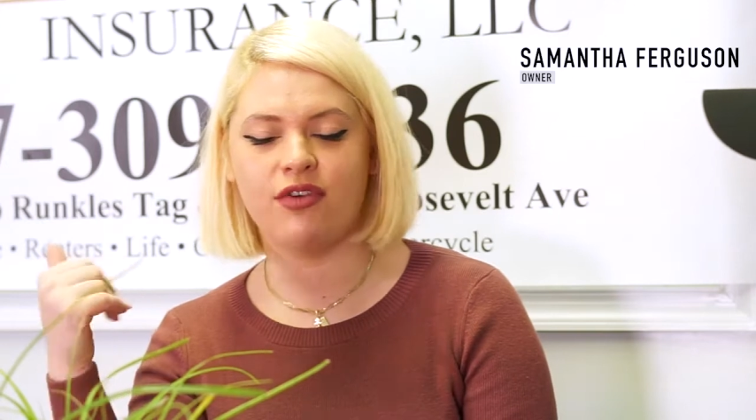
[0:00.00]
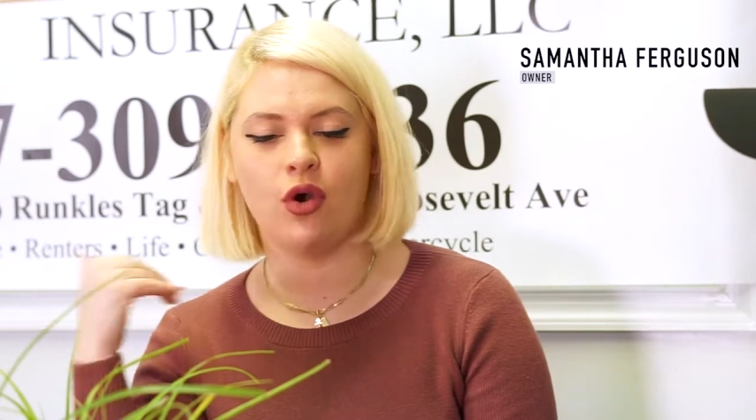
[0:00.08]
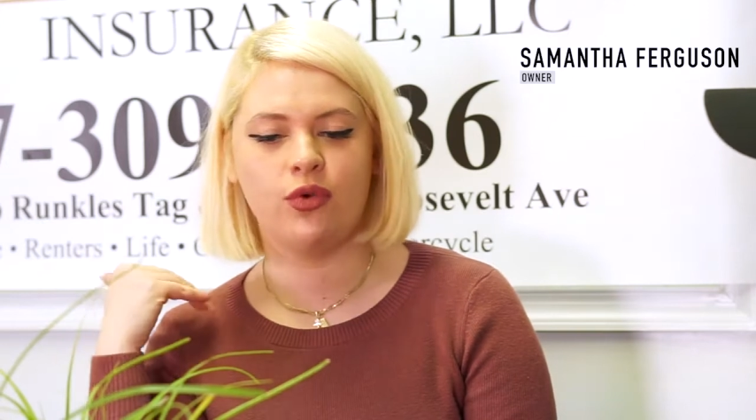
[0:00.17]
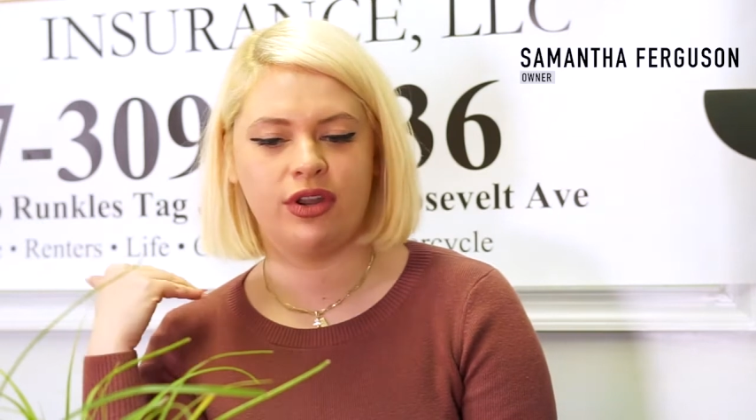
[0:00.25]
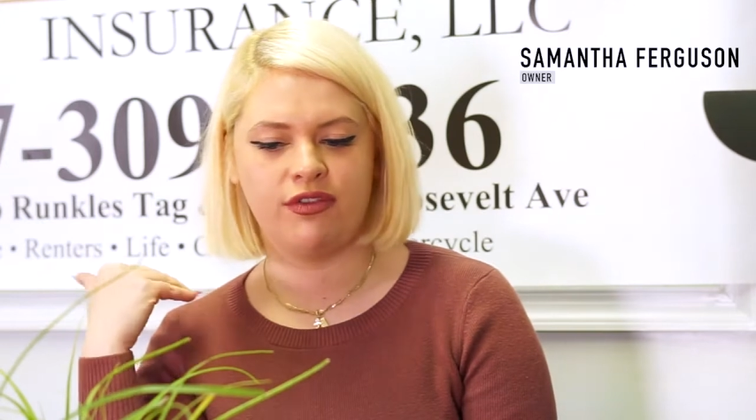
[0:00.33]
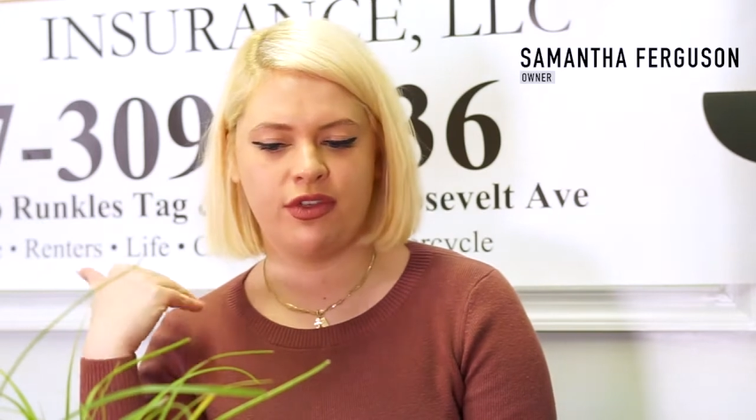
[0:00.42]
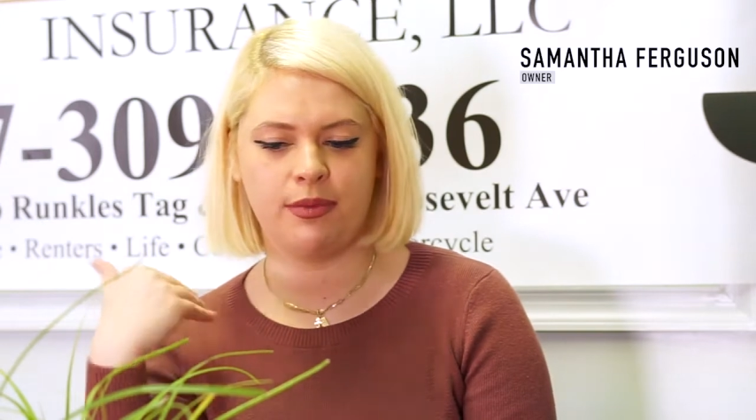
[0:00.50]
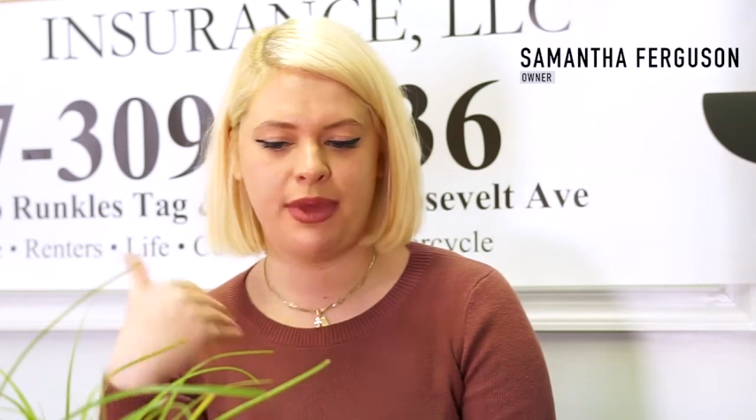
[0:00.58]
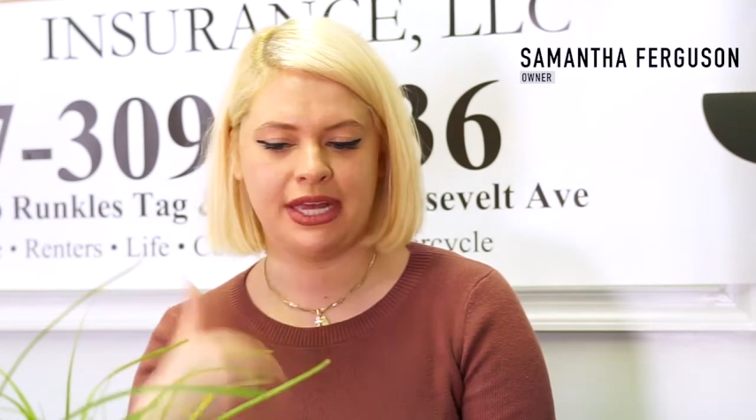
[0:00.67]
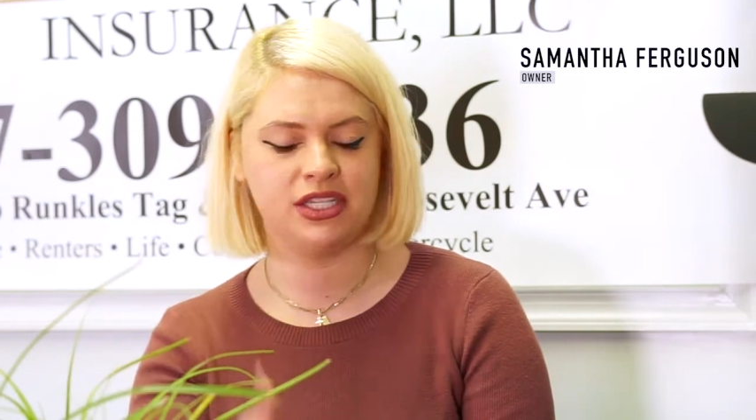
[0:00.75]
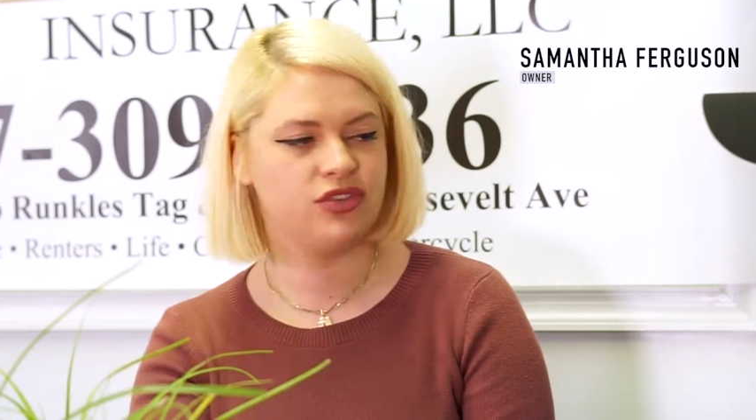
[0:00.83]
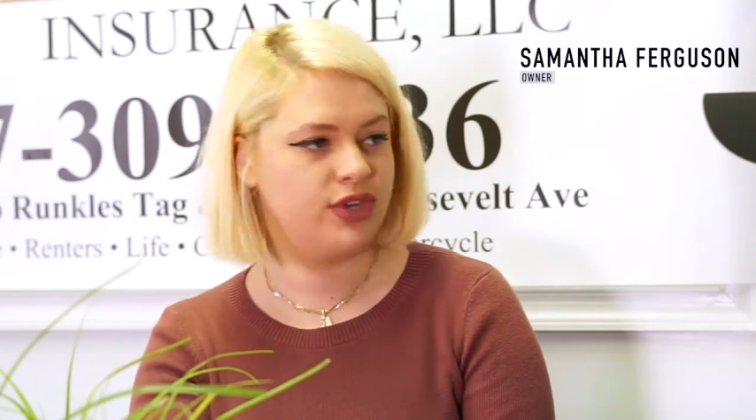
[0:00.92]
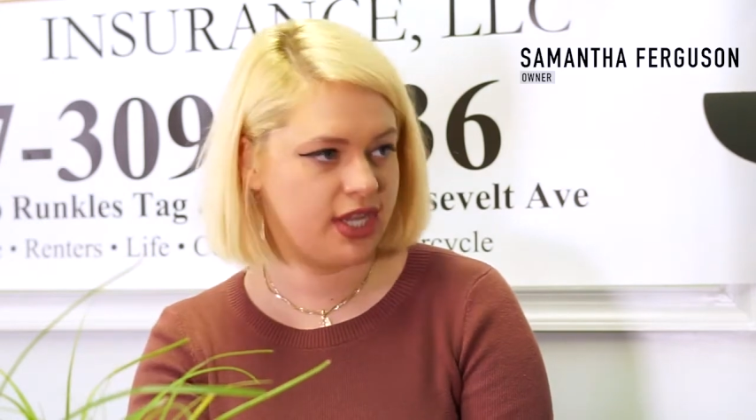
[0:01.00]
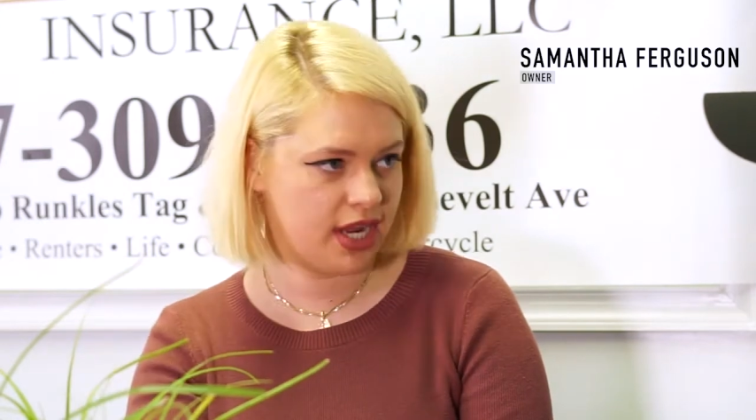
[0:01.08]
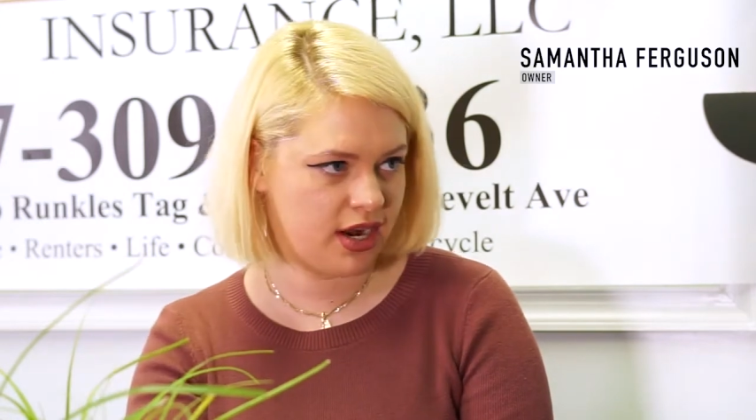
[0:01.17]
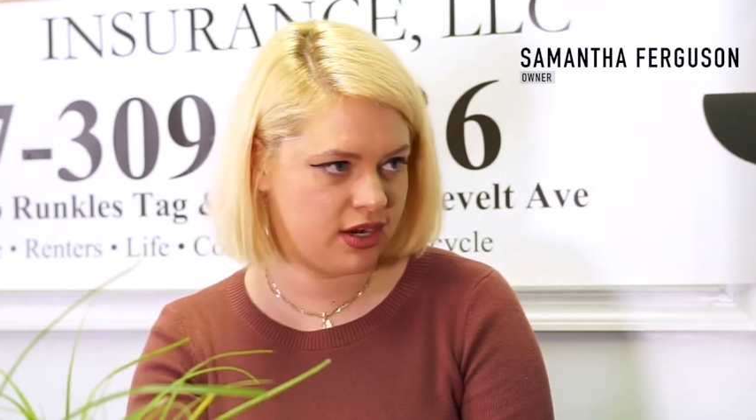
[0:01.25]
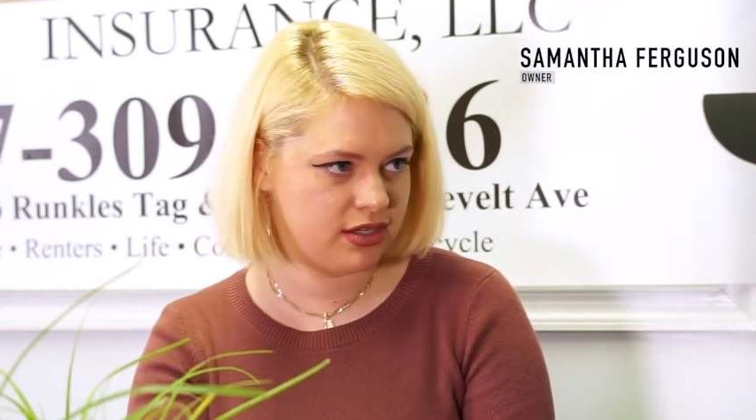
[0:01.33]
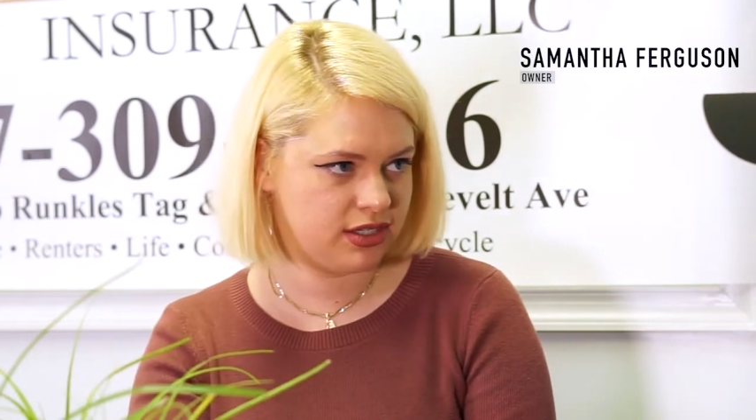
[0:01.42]
owned it for the past 3
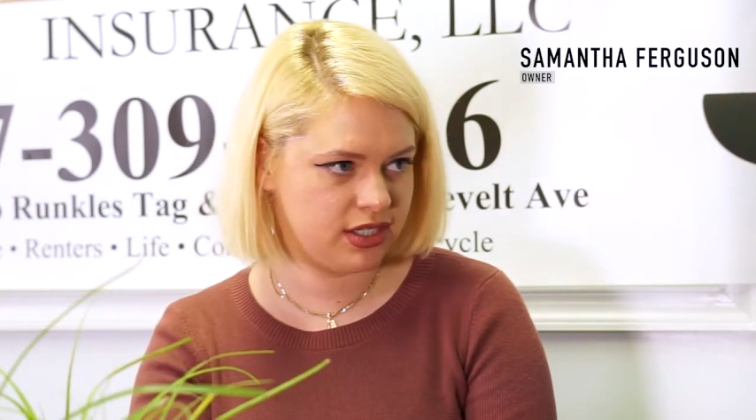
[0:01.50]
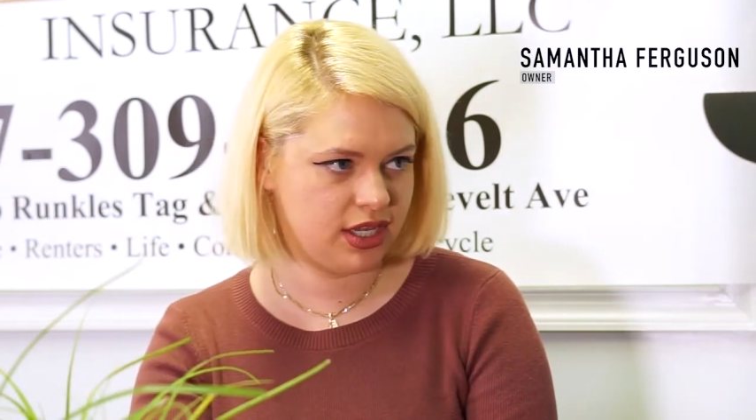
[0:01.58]
years